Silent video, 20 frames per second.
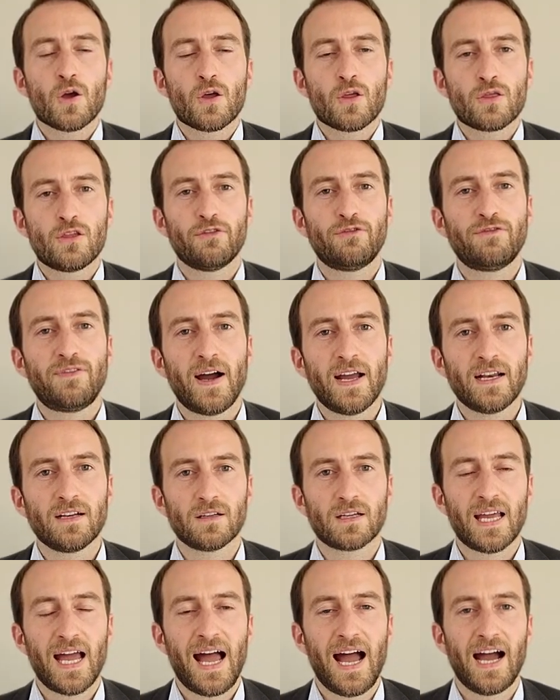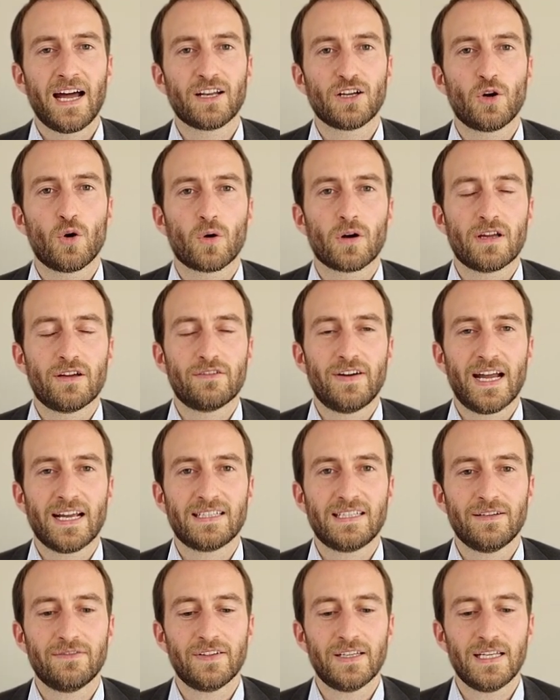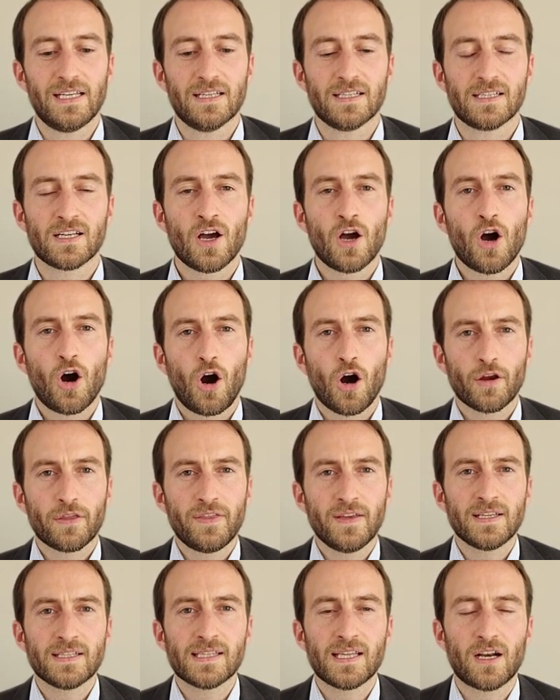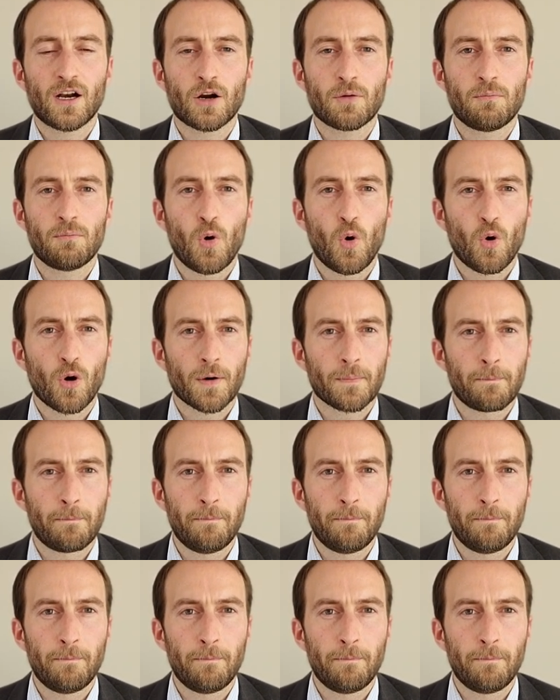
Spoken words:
The final category of activities are things that are more